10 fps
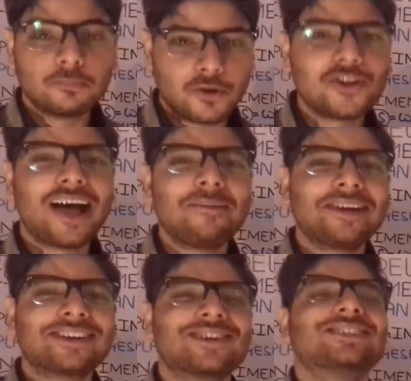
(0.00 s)

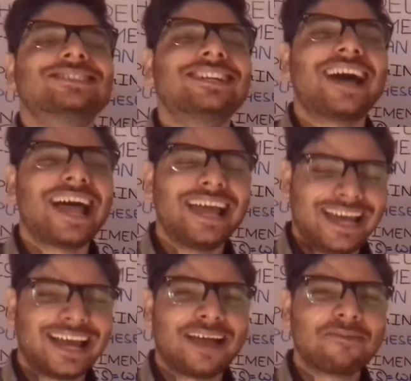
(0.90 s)
monohybrid cross, the
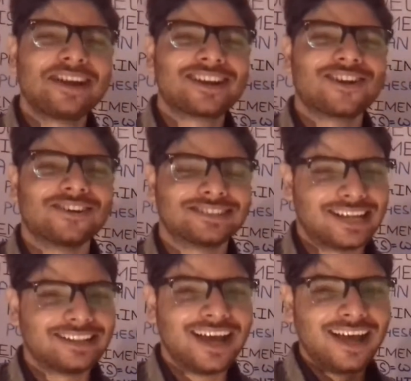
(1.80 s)
dihybrid cross,
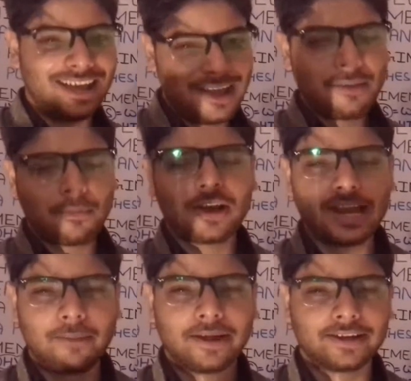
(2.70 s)
then the
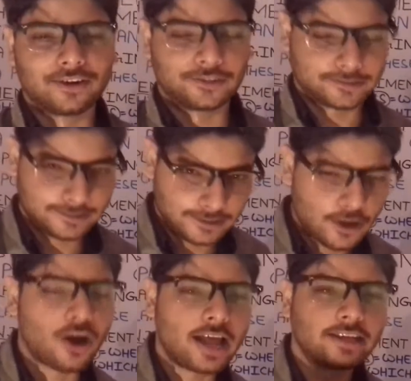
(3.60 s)
polyhybrid cross,
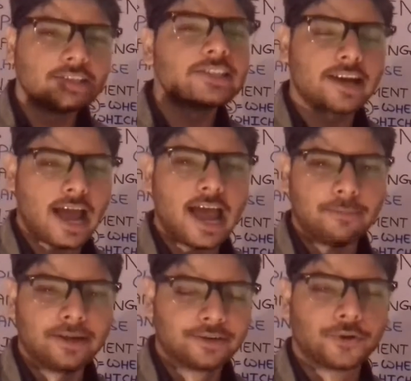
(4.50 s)
or rather the
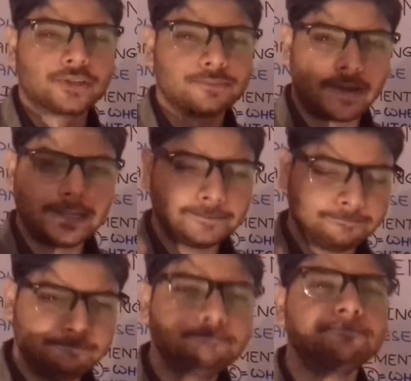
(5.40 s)
trihybrid cross.
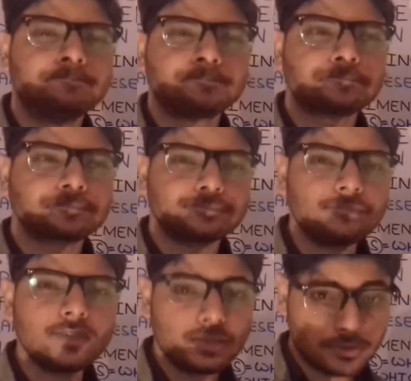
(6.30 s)
Fine.
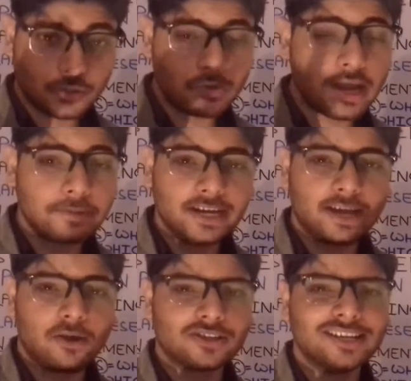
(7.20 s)
So we have dealt
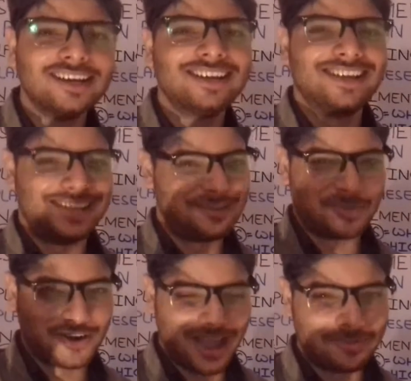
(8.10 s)
about the
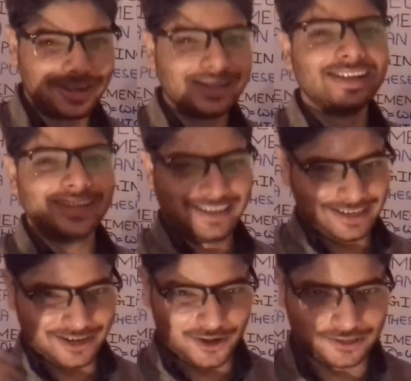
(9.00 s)
monohybrid
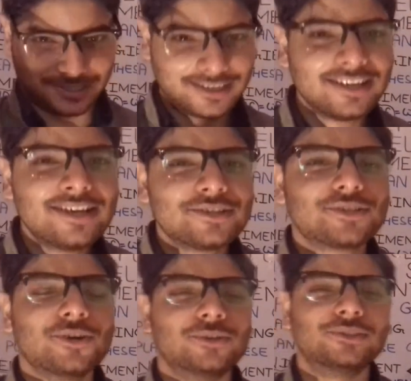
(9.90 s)
cross.
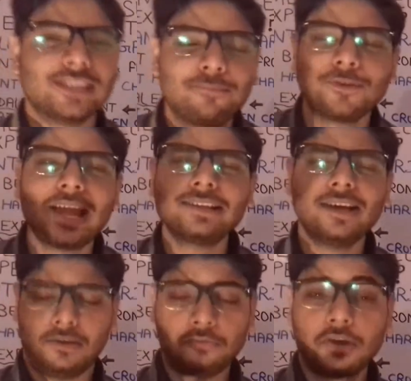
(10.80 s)
So if you like
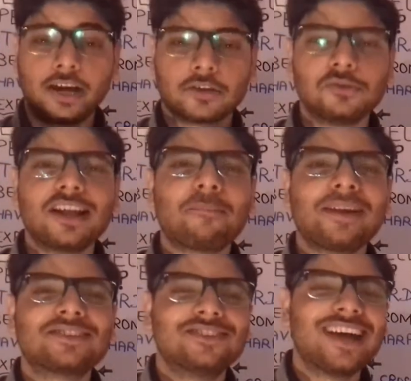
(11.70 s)
the work with
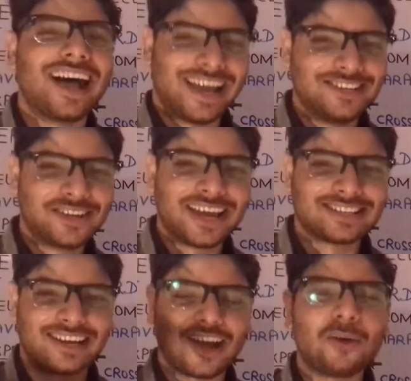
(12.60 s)
reference to the
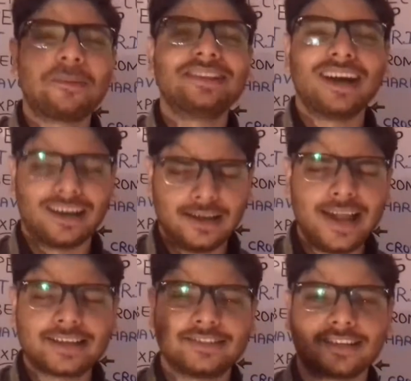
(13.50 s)
education, open the
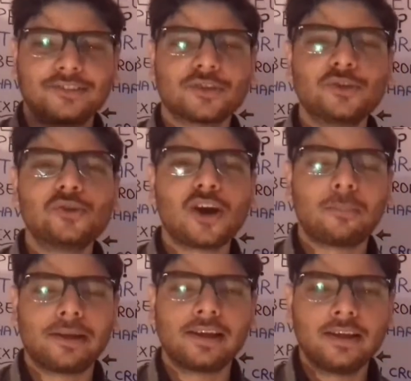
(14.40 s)
lecture. So you could
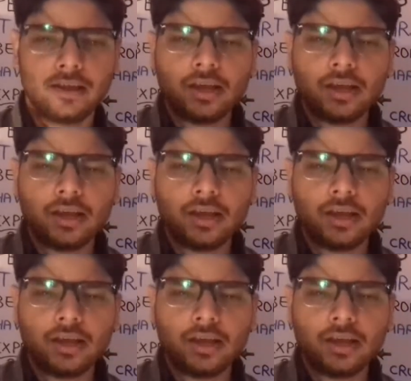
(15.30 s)
open